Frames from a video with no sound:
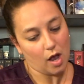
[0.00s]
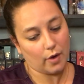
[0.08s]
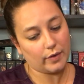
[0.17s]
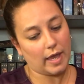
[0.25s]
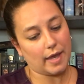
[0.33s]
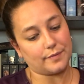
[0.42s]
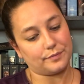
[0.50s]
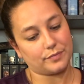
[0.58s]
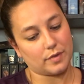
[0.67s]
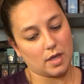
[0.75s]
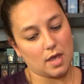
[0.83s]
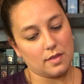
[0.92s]
Okay,
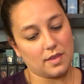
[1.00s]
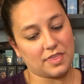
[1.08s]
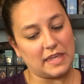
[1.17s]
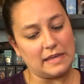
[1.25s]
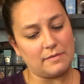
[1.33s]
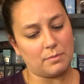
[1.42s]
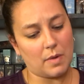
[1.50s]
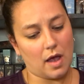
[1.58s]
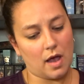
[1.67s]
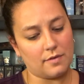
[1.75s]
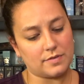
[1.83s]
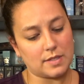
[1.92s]
the theme
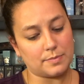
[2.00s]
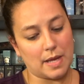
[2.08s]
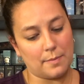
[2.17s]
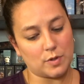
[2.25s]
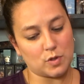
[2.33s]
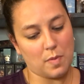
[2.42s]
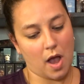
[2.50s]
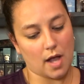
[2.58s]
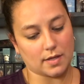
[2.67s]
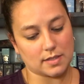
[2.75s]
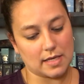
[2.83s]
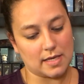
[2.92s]
of September's
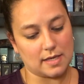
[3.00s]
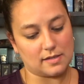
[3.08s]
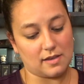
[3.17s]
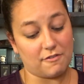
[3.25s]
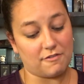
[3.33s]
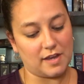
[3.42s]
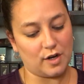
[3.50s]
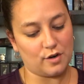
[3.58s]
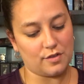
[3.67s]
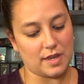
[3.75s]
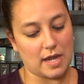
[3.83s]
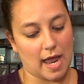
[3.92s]
box is
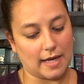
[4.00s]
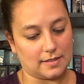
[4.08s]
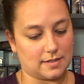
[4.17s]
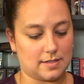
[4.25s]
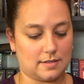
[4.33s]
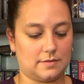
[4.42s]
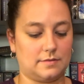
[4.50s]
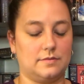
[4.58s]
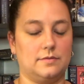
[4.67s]
Fear the Night.